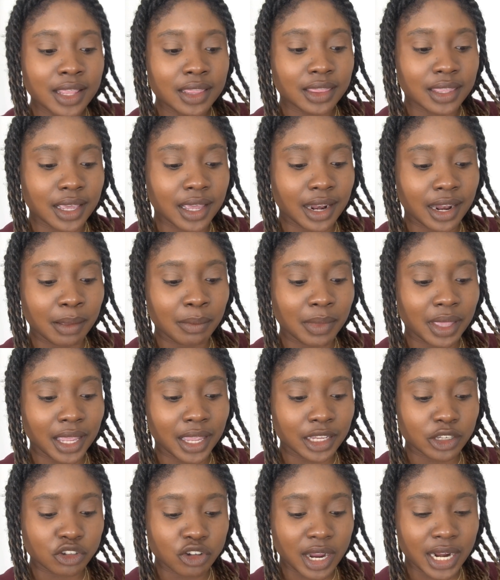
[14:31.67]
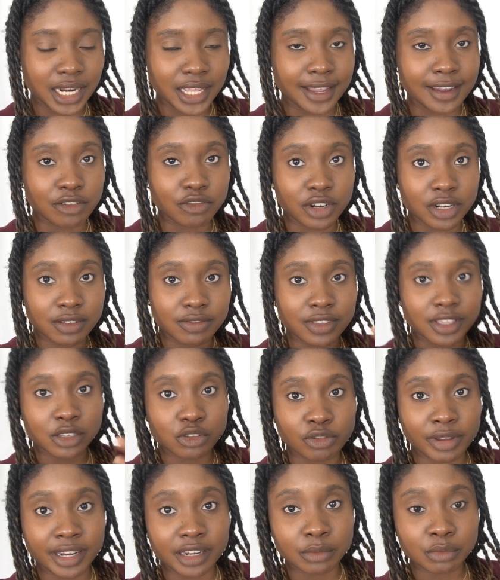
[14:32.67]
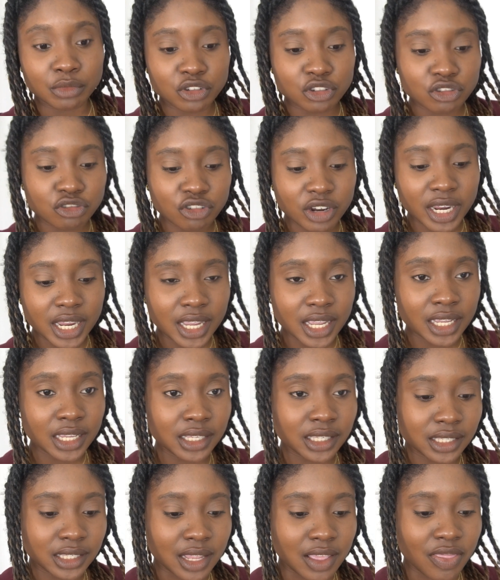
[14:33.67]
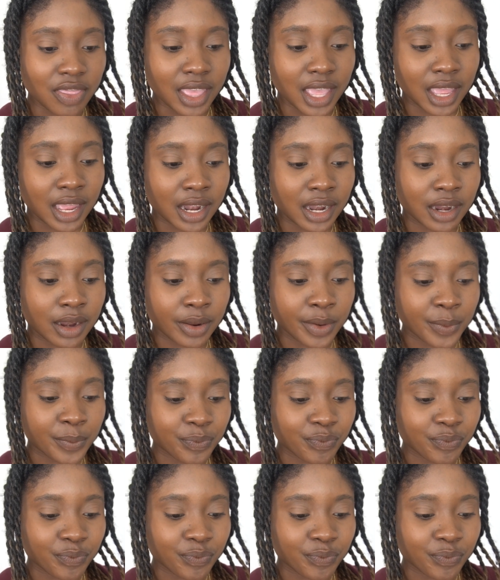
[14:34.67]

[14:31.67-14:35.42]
Then I'm like trying to get rid of these random strings, and then